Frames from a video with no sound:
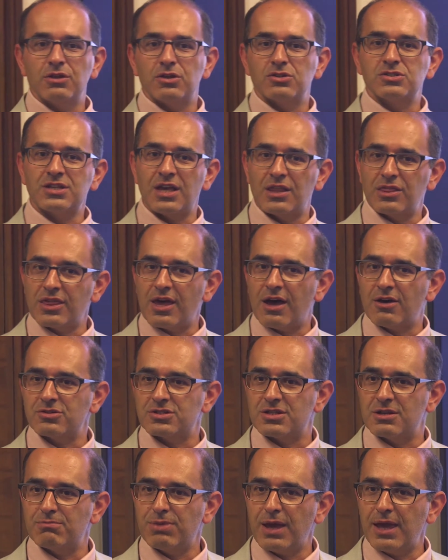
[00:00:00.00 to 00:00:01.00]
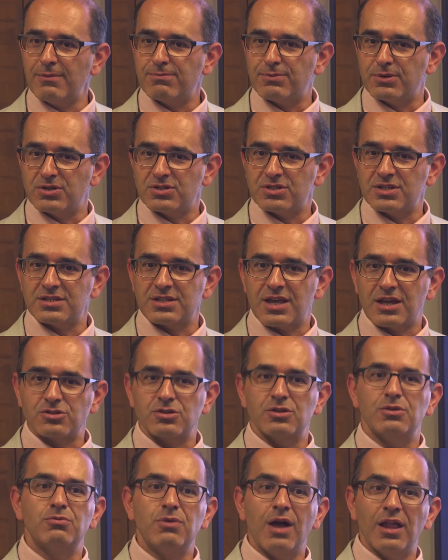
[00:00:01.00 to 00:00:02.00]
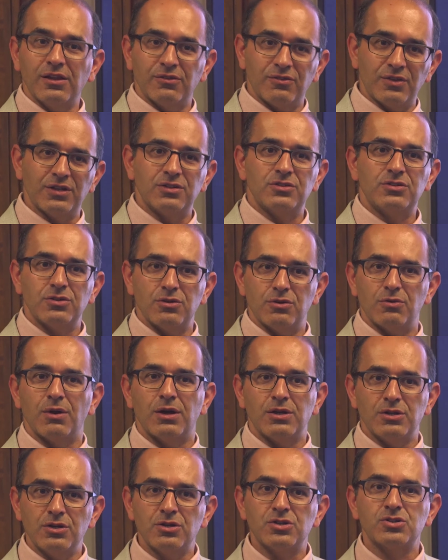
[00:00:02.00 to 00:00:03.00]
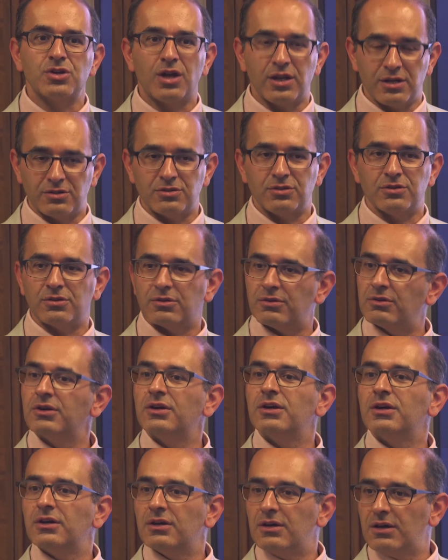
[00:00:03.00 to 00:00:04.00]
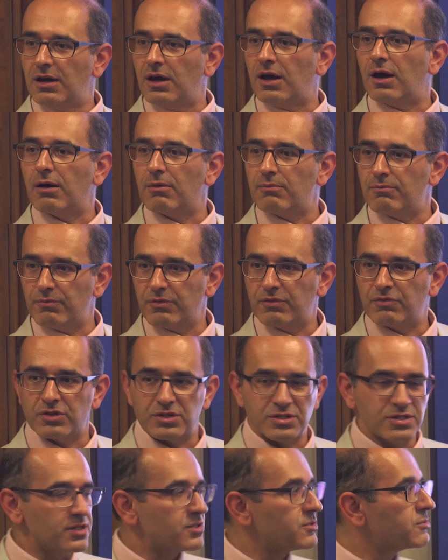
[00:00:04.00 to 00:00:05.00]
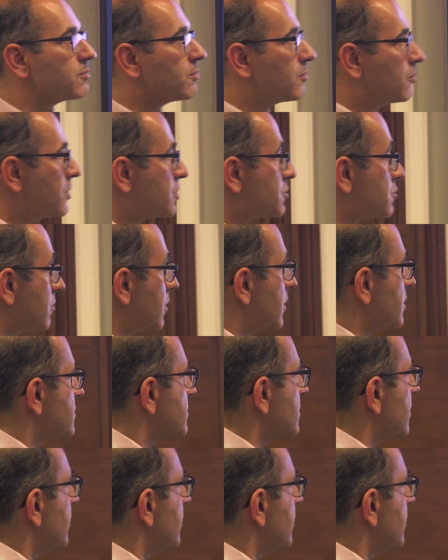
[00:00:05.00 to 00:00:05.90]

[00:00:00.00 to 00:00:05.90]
of those 10,000 papers is actually relevant to what you're trying to do versus which ones